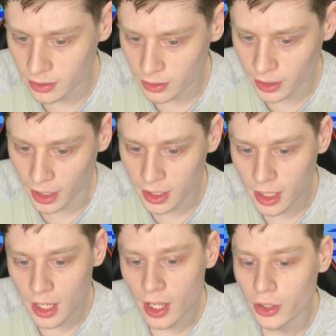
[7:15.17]
Okay,
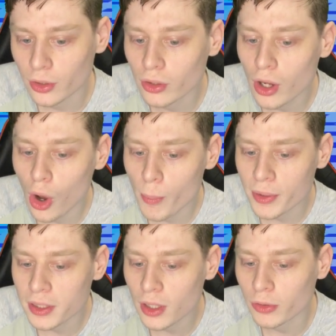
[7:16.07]
then you're going to open the
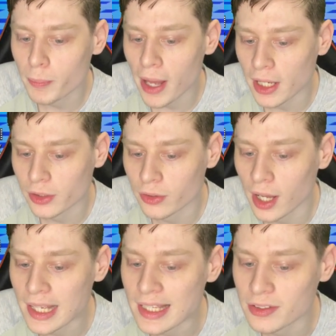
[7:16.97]

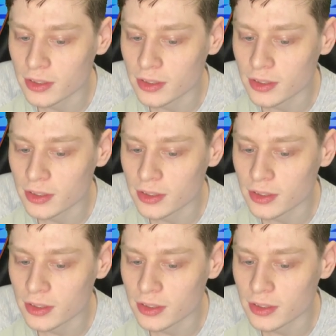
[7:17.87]
deltapatcher.exe.